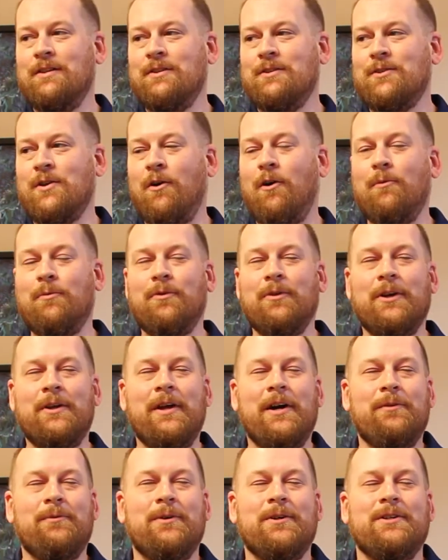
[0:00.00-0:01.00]
So hopefully
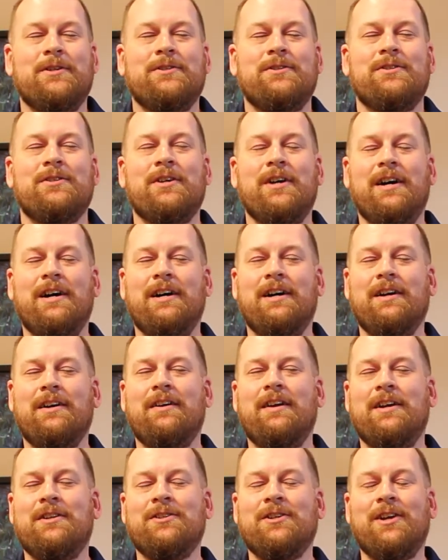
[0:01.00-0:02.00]
that was
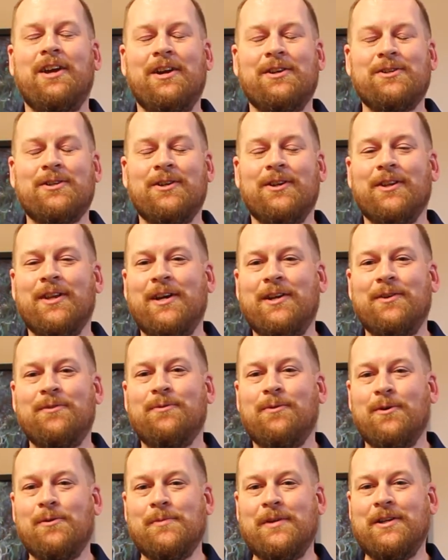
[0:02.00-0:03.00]
educational and
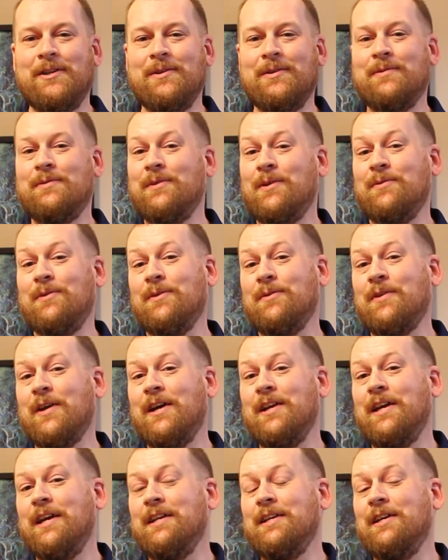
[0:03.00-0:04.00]
informative. If you've
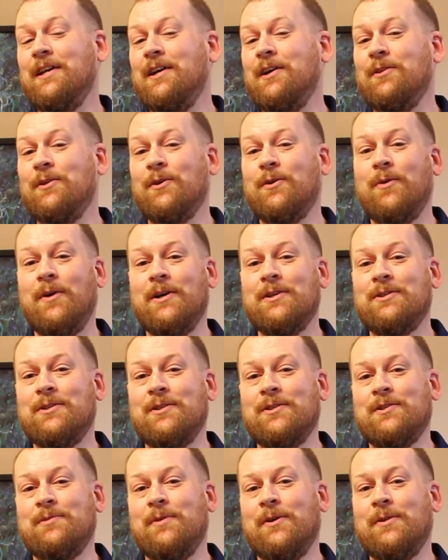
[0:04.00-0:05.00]
got any other
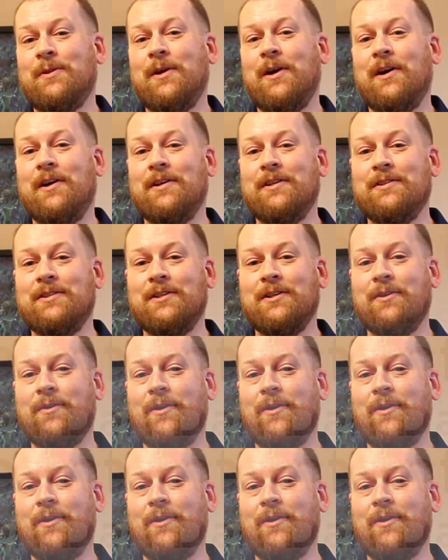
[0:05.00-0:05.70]
questions about the R&D